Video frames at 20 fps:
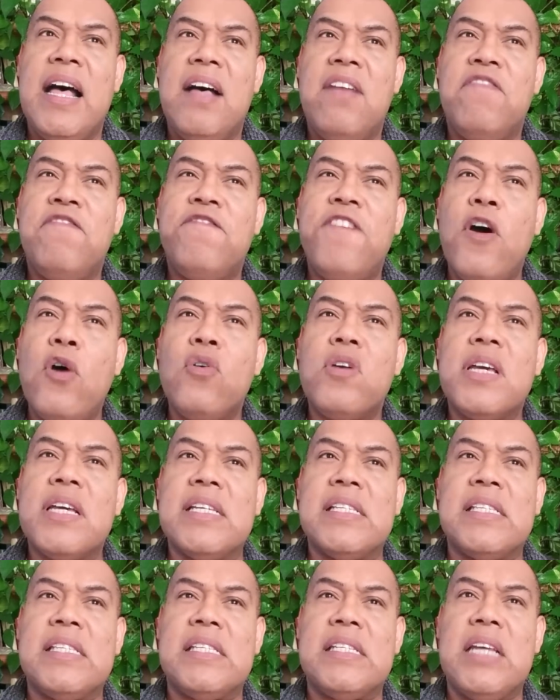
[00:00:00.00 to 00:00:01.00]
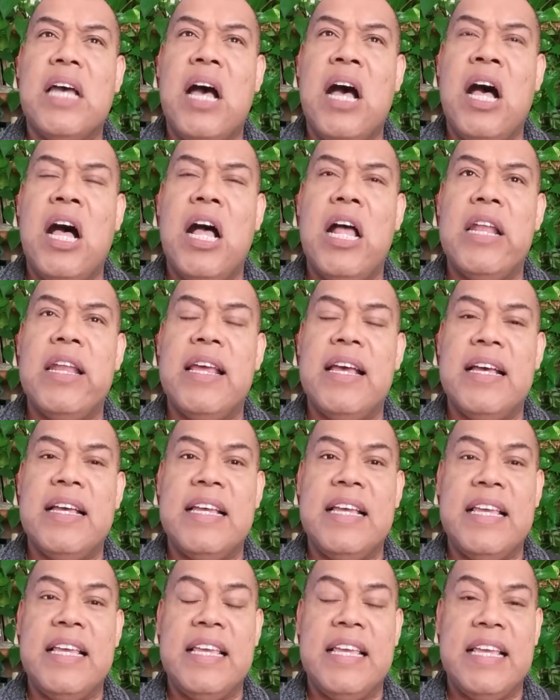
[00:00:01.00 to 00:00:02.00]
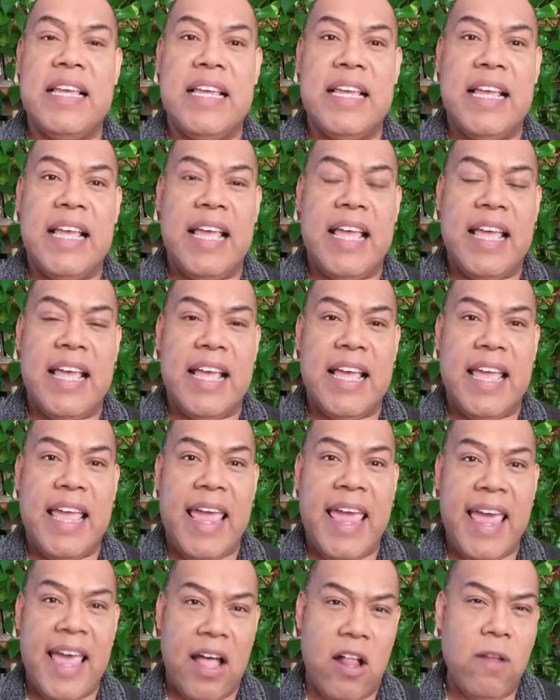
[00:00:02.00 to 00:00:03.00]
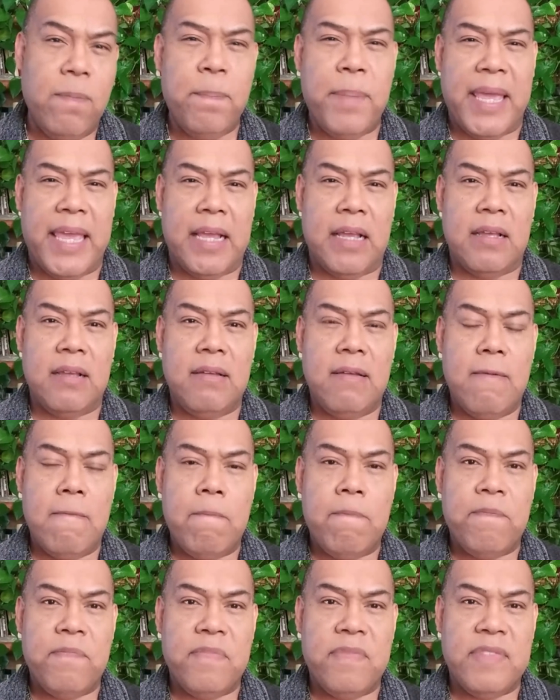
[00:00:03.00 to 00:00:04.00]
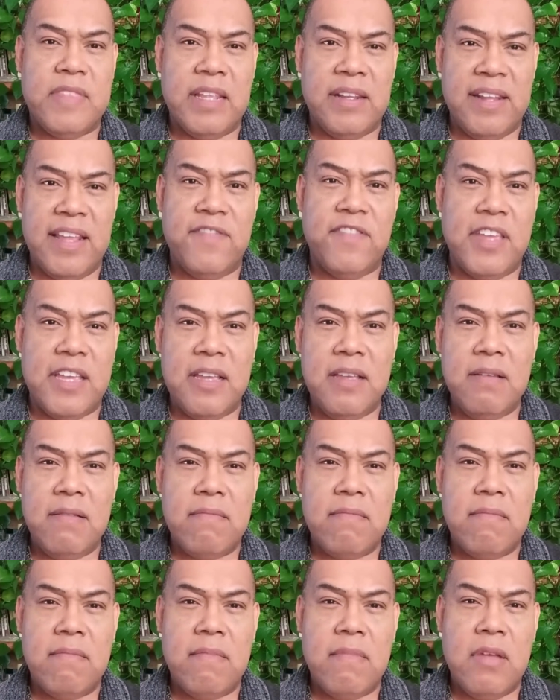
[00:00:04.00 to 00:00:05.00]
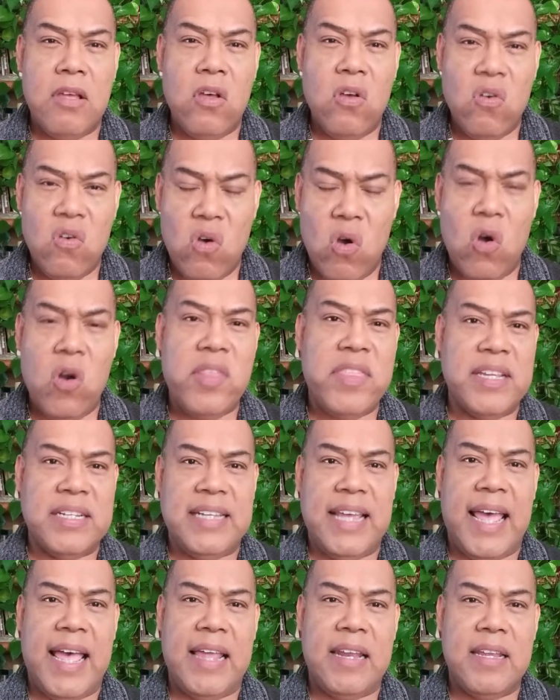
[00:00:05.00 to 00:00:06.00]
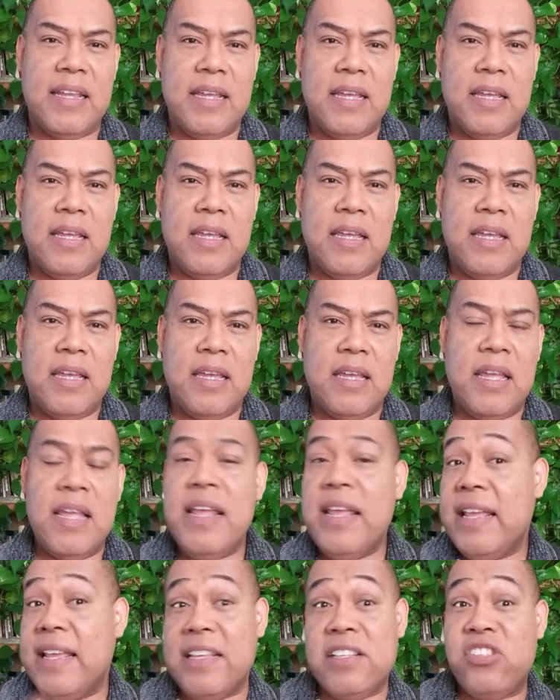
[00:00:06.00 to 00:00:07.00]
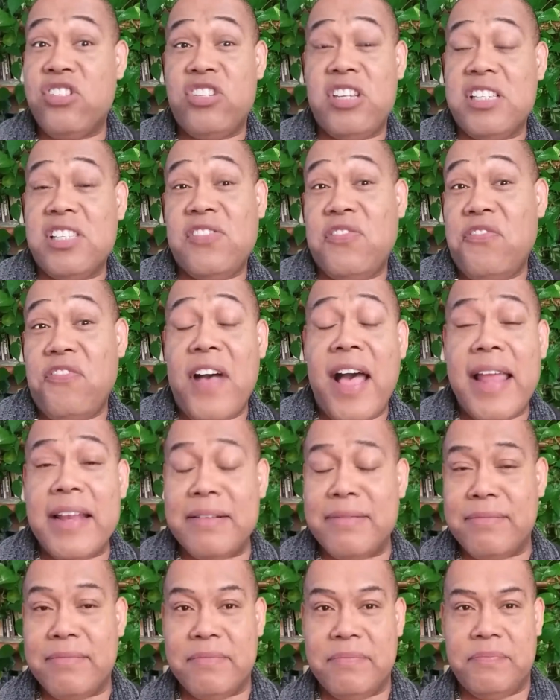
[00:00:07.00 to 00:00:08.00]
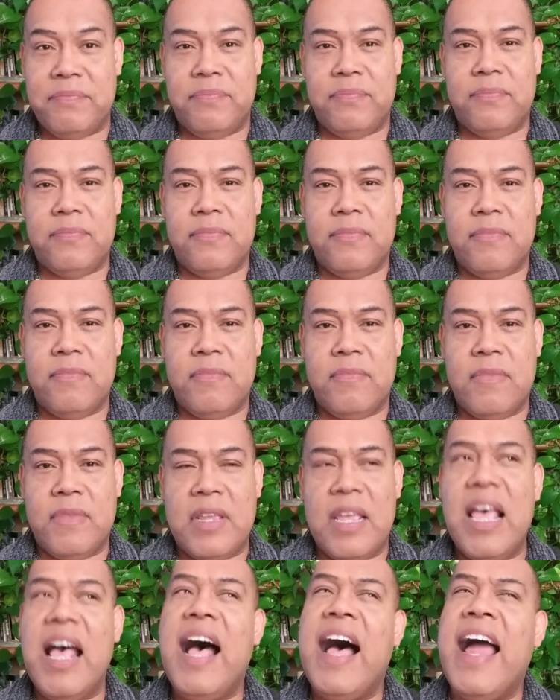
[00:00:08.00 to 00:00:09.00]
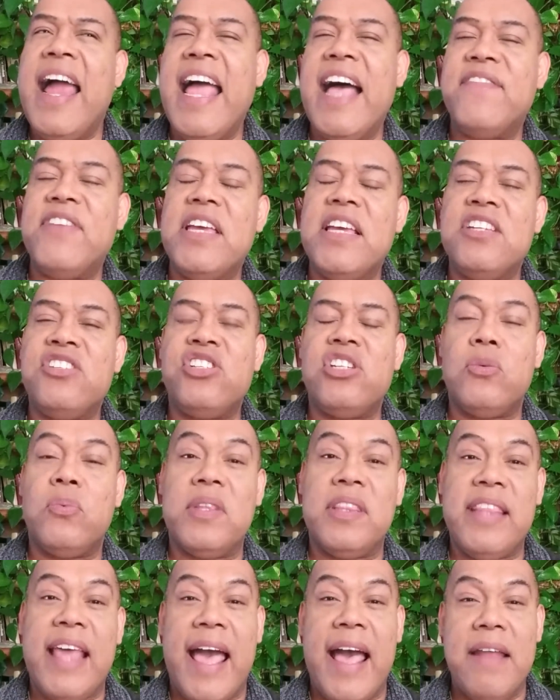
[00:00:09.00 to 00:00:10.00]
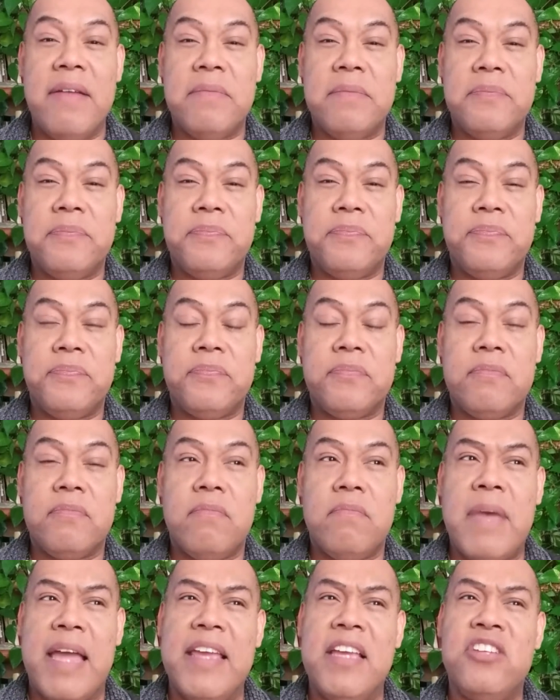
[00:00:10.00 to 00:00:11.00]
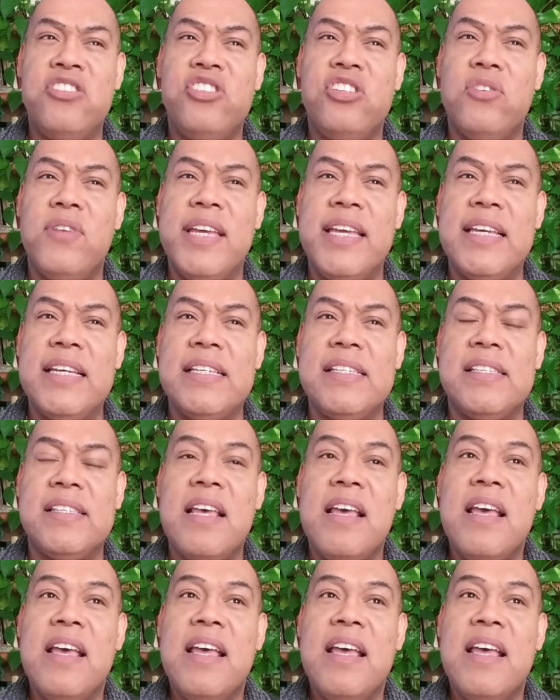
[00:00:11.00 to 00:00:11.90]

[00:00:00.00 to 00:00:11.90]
focused on helping the living or the dead. It's just fun. I have an issue with that. My issue is